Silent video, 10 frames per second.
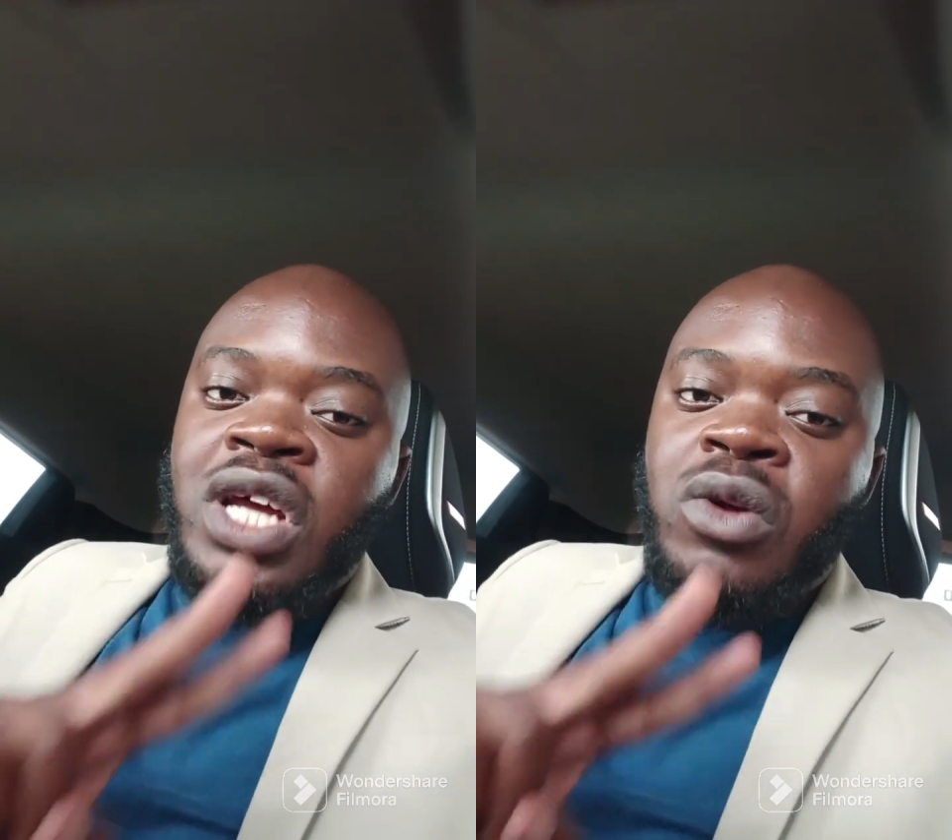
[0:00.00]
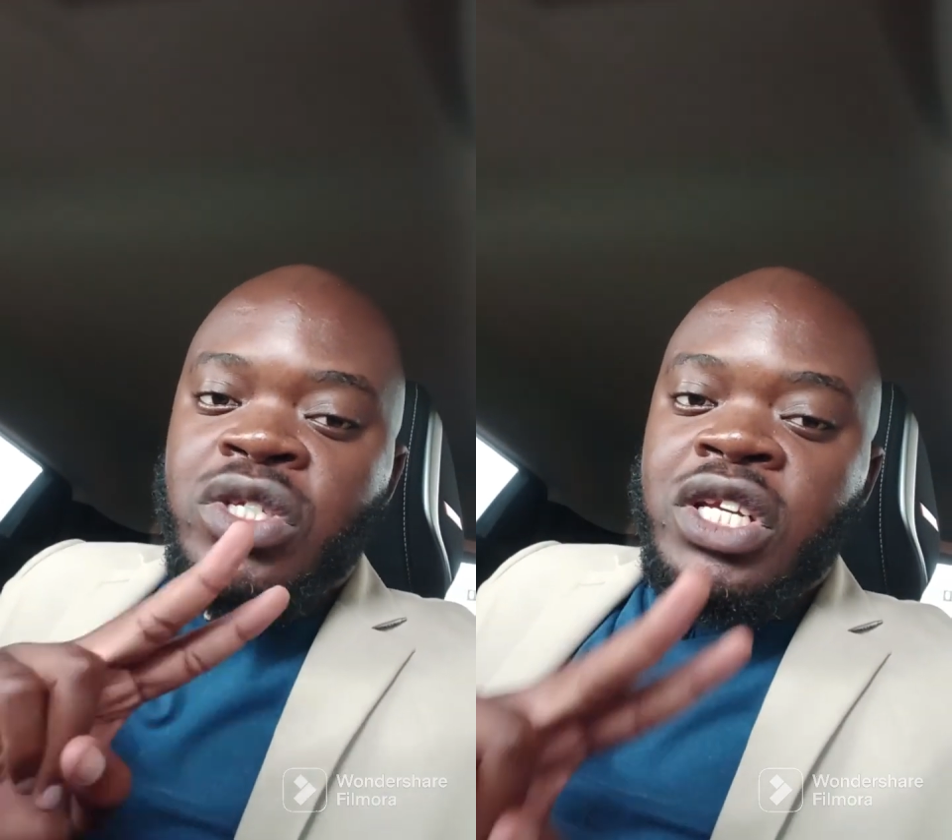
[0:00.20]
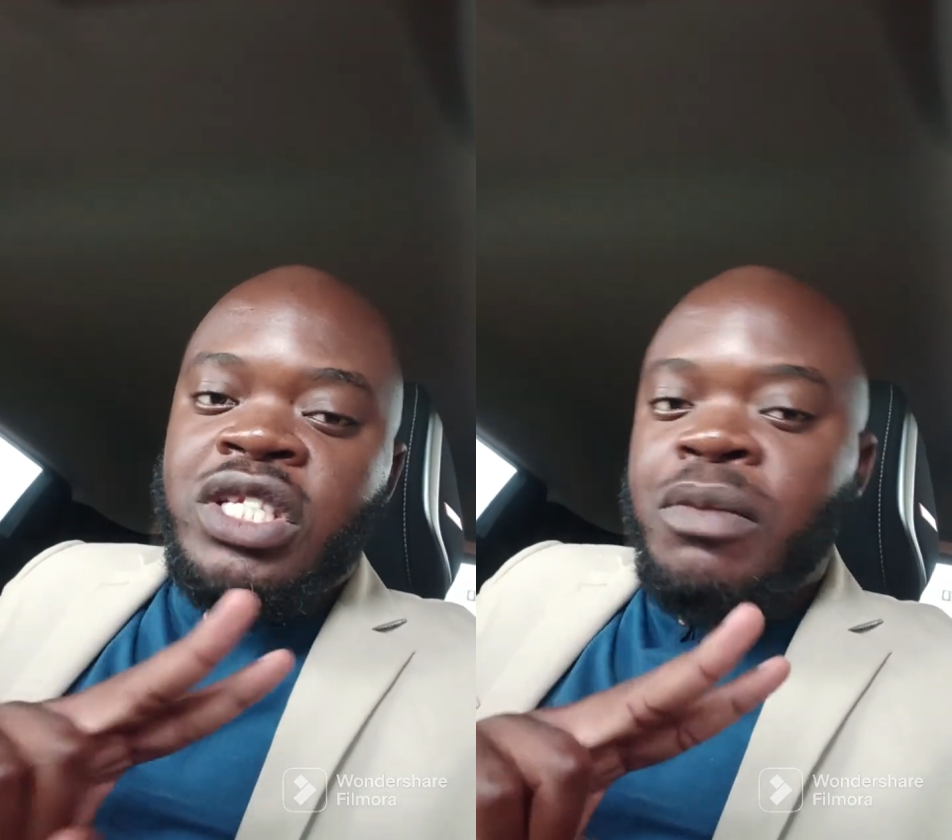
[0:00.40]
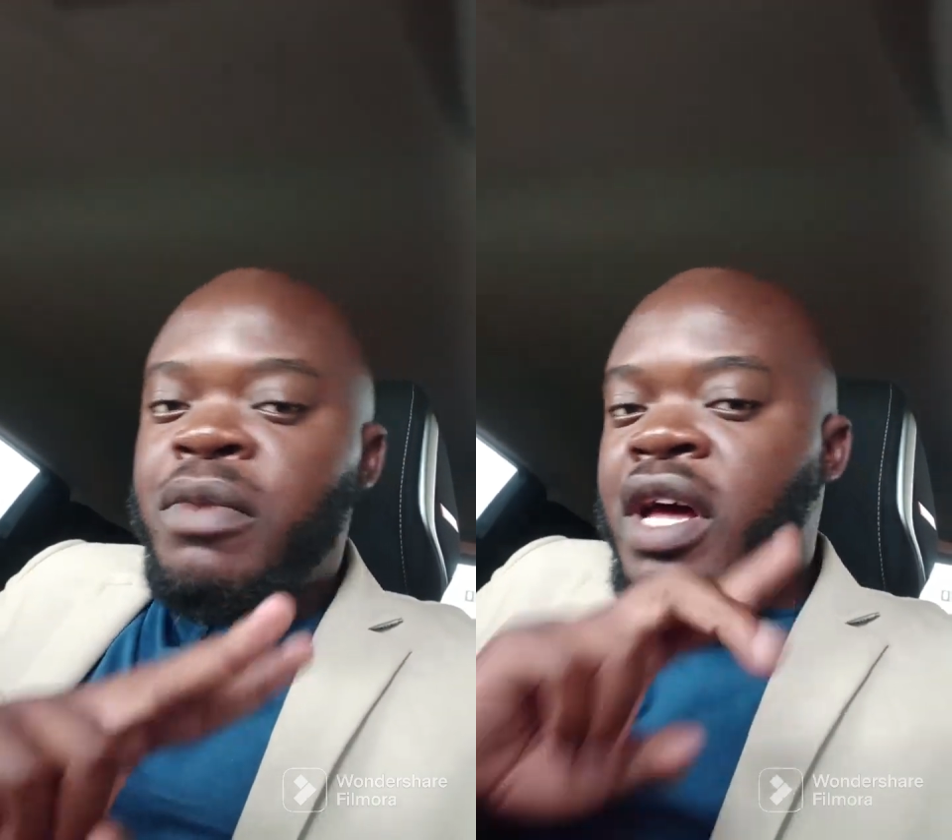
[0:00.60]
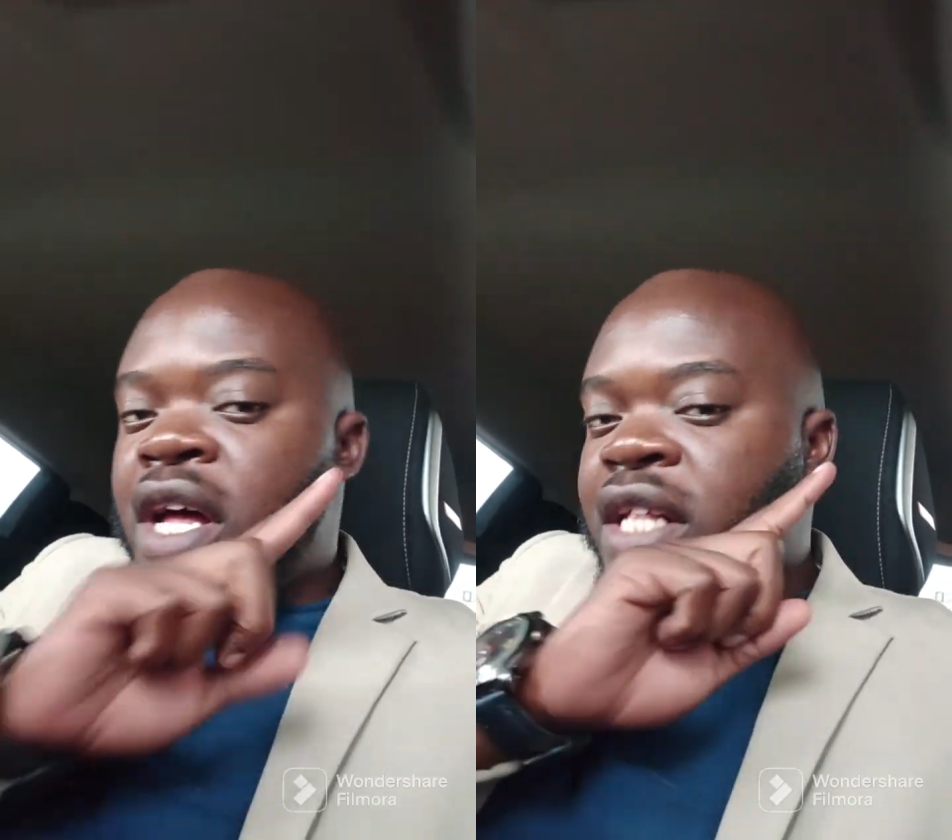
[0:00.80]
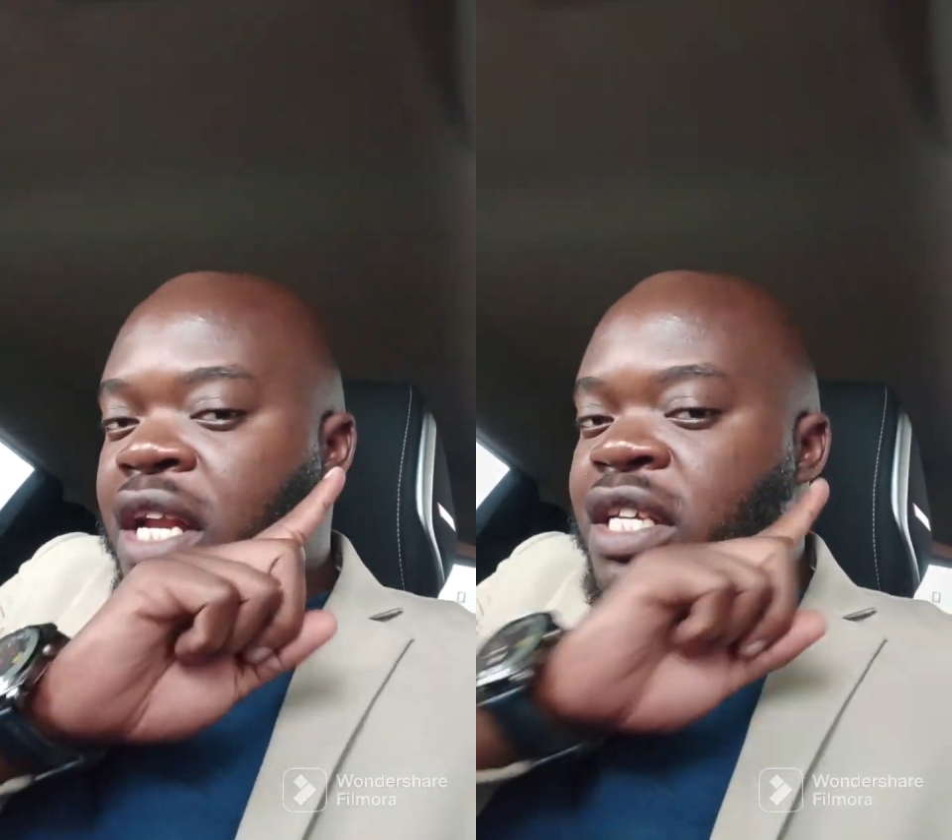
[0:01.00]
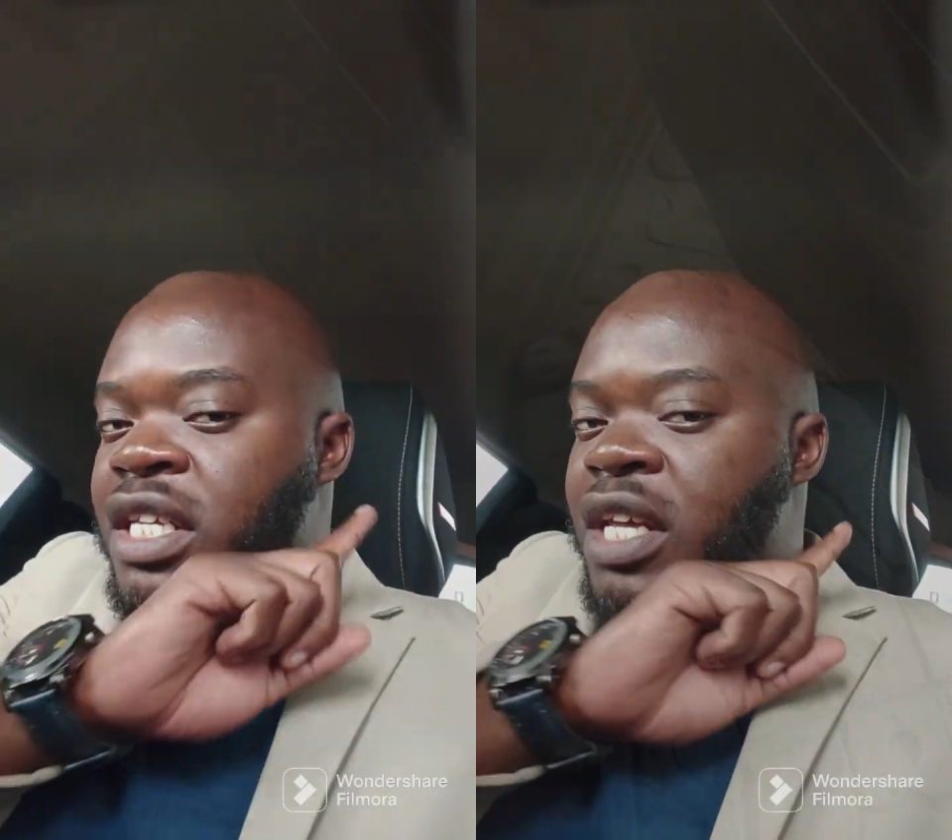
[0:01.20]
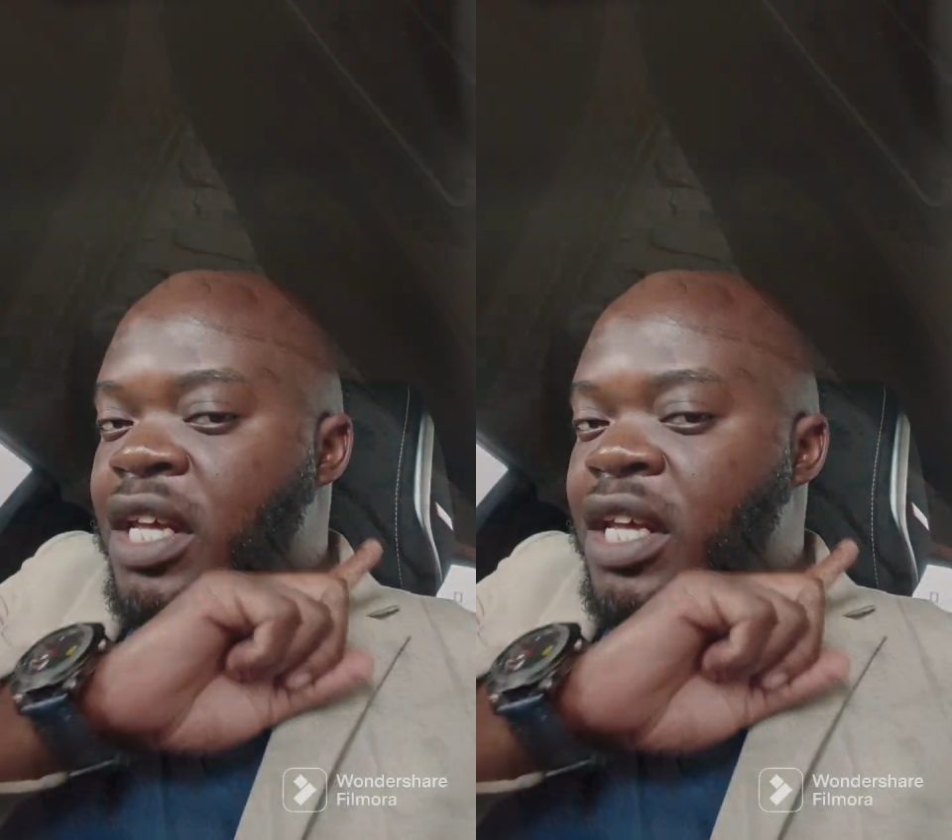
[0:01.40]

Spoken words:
sound system that is